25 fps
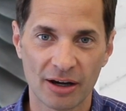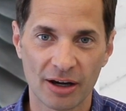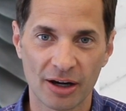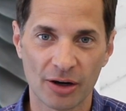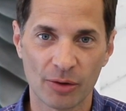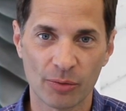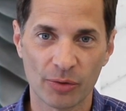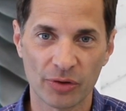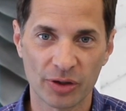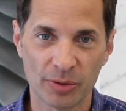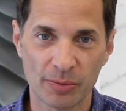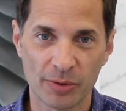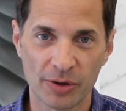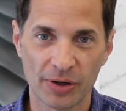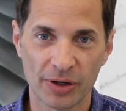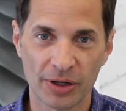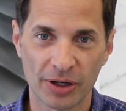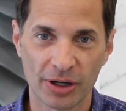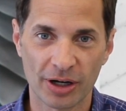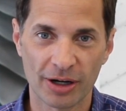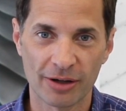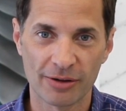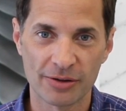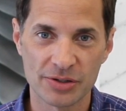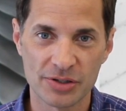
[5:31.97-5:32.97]
with community
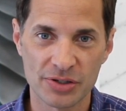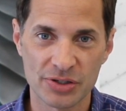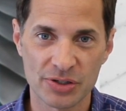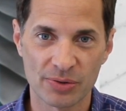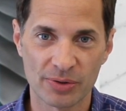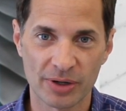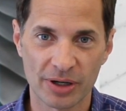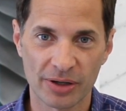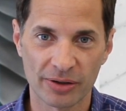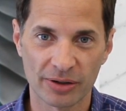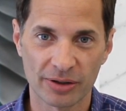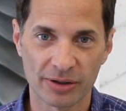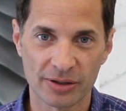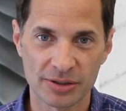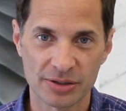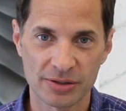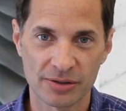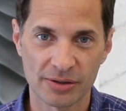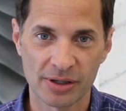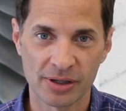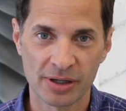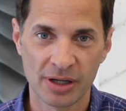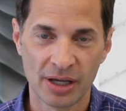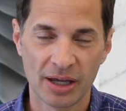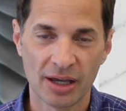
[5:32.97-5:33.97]
colleges around the
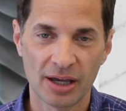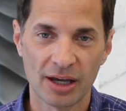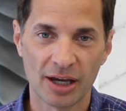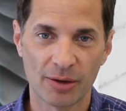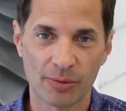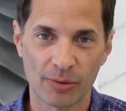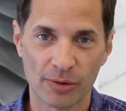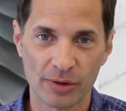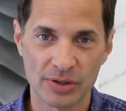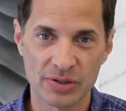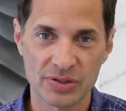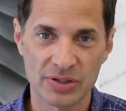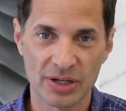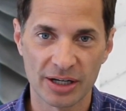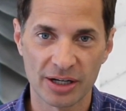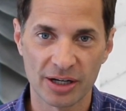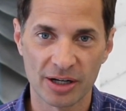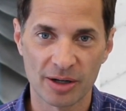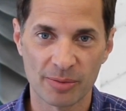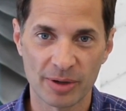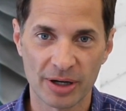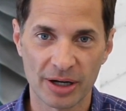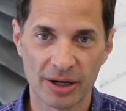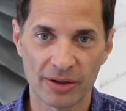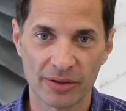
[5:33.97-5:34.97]
country, and we're excited
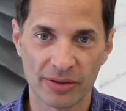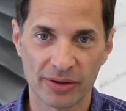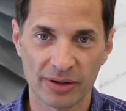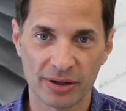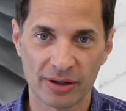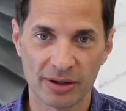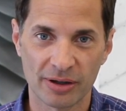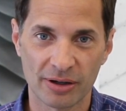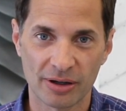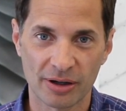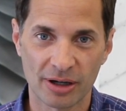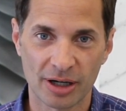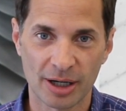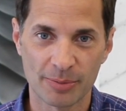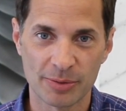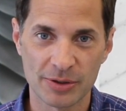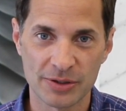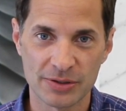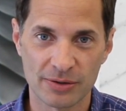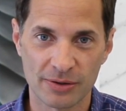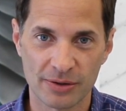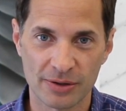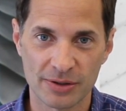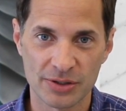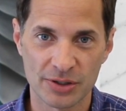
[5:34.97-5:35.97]
about the
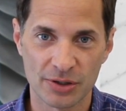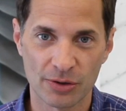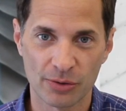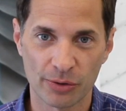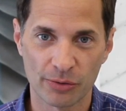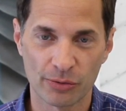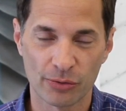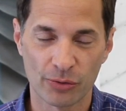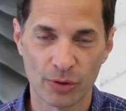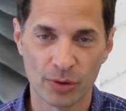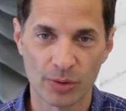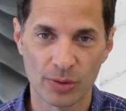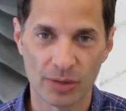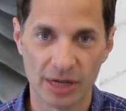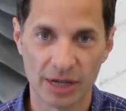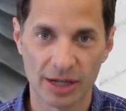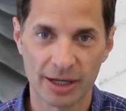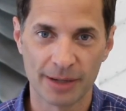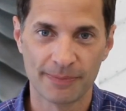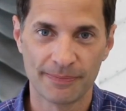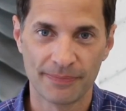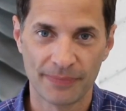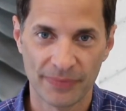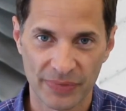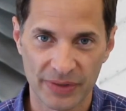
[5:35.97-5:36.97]
opportunities going forward.
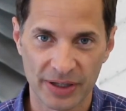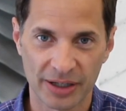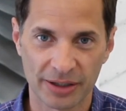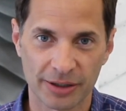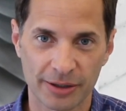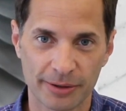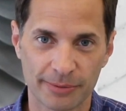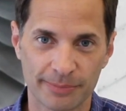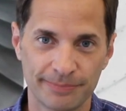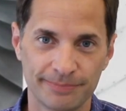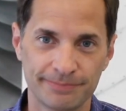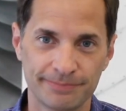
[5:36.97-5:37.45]
Thank you.